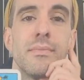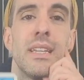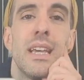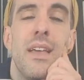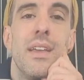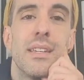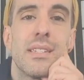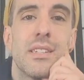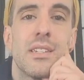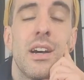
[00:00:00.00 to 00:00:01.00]
and then it
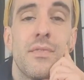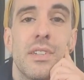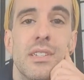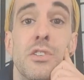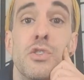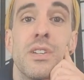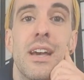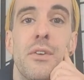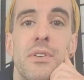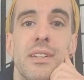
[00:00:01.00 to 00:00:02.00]
says tough decision
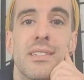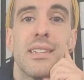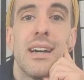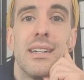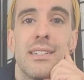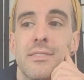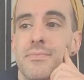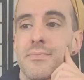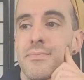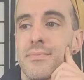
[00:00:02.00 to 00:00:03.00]
down on its side.
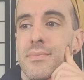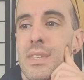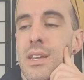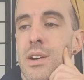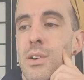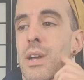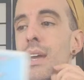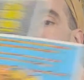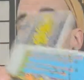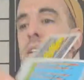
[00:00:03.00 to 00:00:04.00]

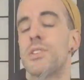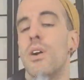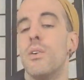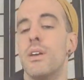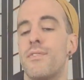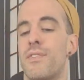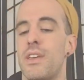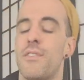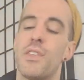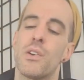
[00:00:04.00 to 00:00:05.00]
Okay, so
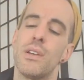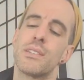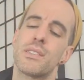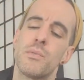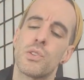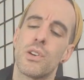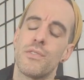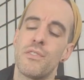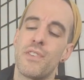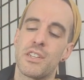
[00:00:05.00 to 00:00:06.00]
if there is some sort of
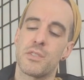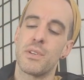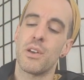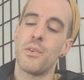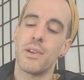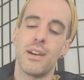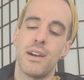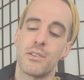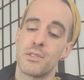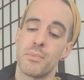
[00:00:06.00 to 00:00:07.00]
investment going
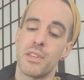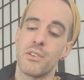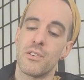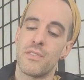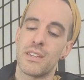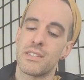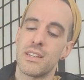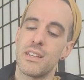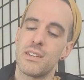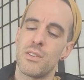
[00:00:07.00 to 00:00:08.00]
on or something you're
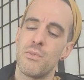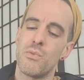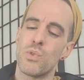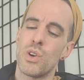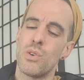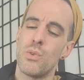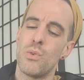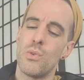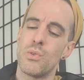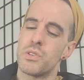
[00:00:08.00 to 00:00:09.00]
investing in, don't
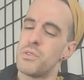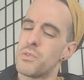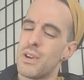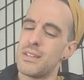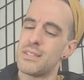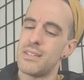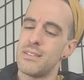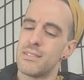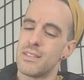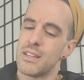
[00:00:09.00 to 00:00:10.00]
go too crazy.
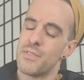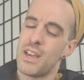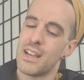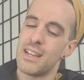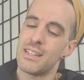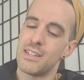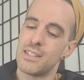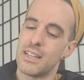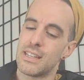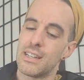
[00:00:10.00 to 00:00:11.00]
Like if you get
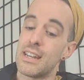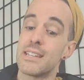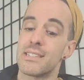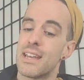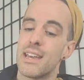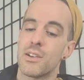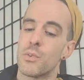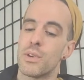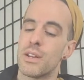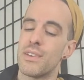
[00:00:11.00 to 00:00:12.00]
your nest egg or
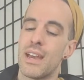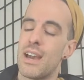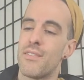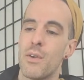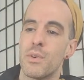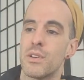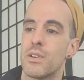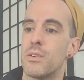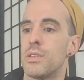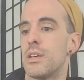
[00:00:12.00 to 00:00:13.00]
whatever you have, I wouldn't
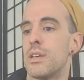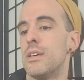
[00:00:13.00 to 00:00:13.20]
go like,